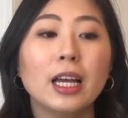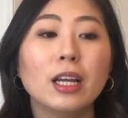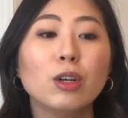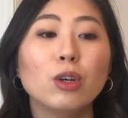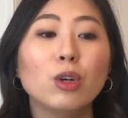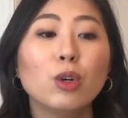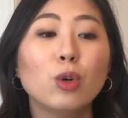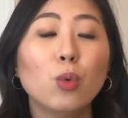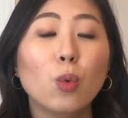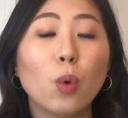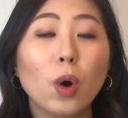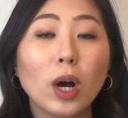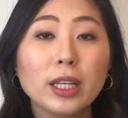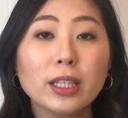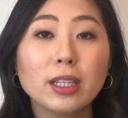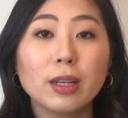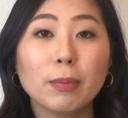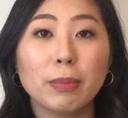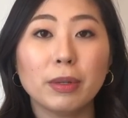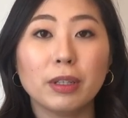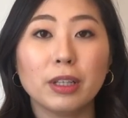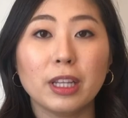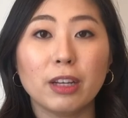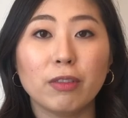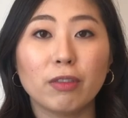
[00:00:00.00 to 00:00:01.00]
who was a
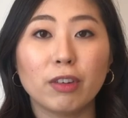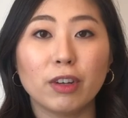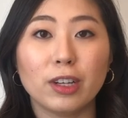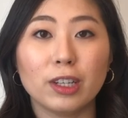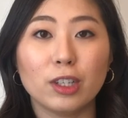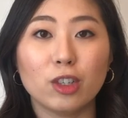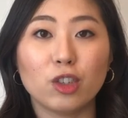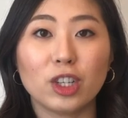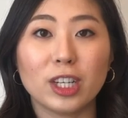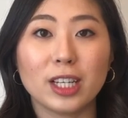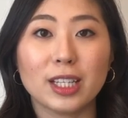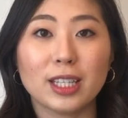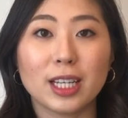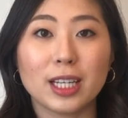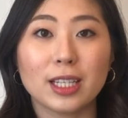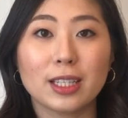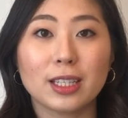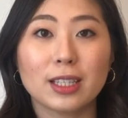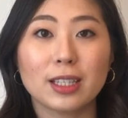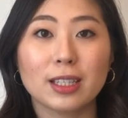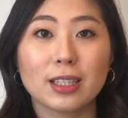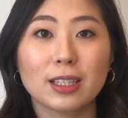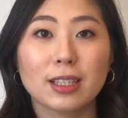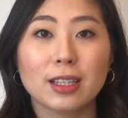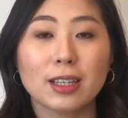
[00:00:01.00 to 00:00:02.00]
believer in
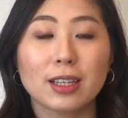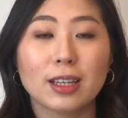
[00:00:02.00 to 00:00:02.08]
Jesus.